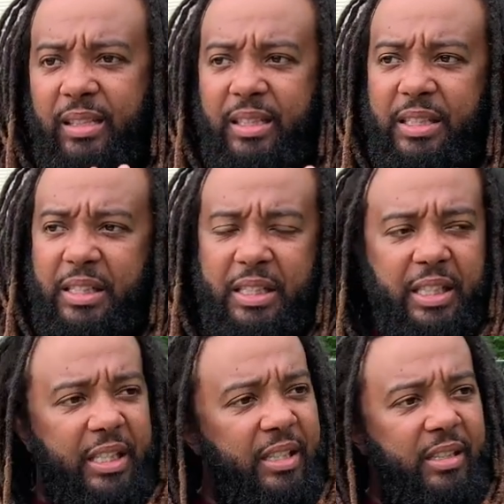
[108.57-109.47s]
she
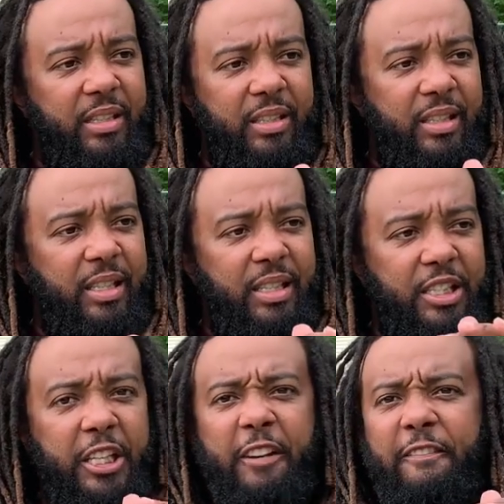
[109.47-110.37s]
can
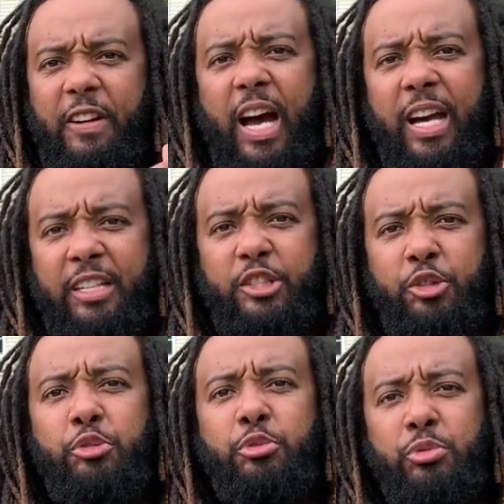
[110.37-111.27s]
fine
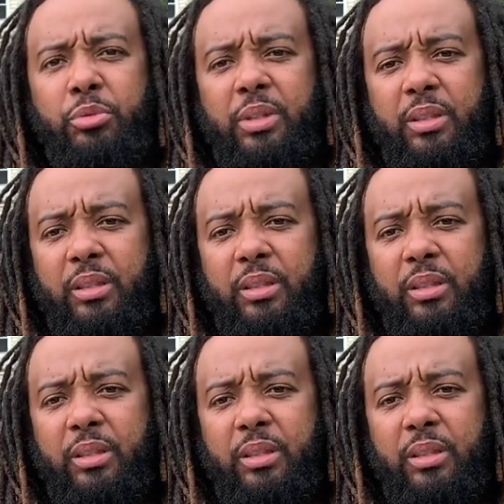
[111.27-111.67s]
tune